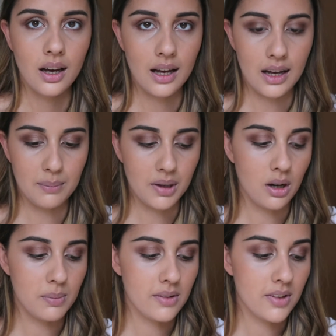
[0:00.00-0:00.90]
I
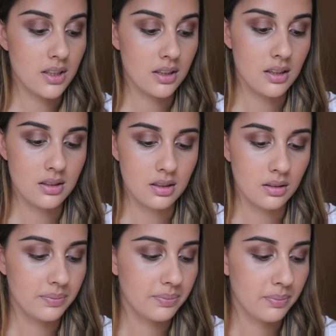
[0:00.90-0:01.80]
can't believe I did that
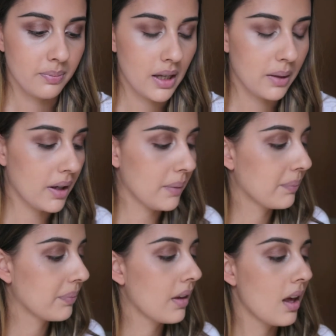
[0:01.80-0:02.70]
still. But anyway.
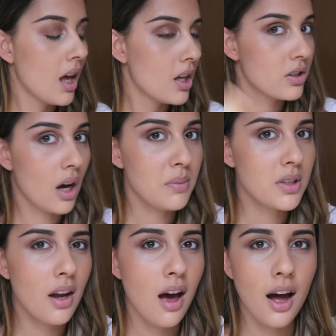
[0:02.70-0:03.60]
So I'm
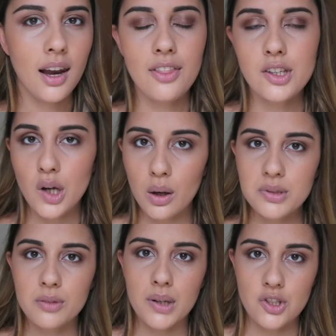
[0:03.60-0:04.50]
just going to highlight the
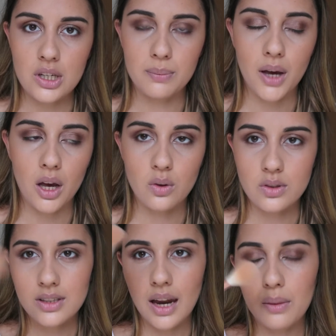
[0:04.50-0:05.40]
tops of my
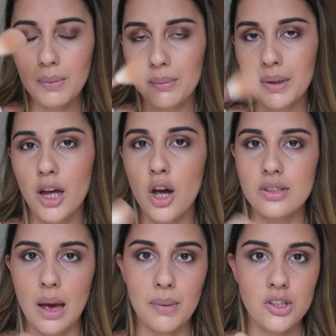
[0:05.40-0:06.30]
cheekbones, down the middle of my nose
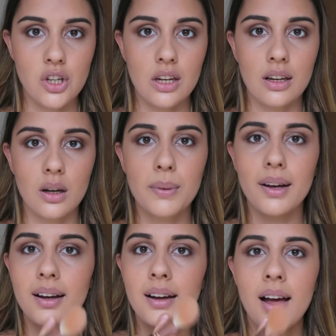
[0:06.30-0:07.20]
and my chin a little
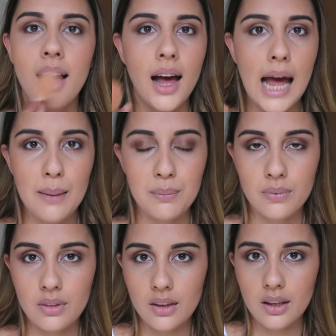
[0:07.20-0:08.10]
bit.
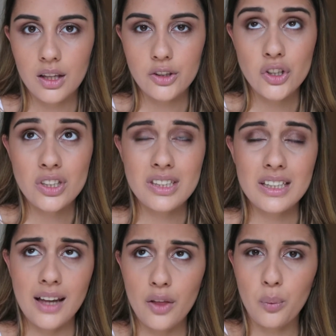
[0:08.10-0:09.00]
You can
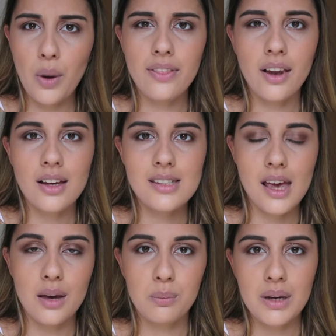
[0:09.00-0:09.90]
see now the way the light's
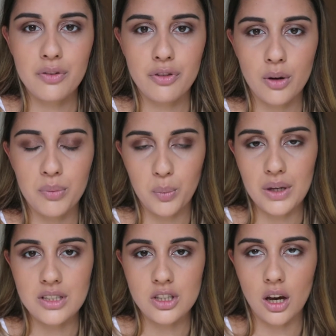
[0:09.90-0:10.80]
hitting me from the
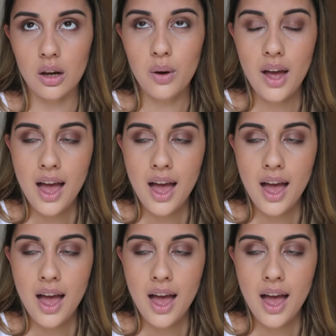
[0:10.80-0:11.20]
window.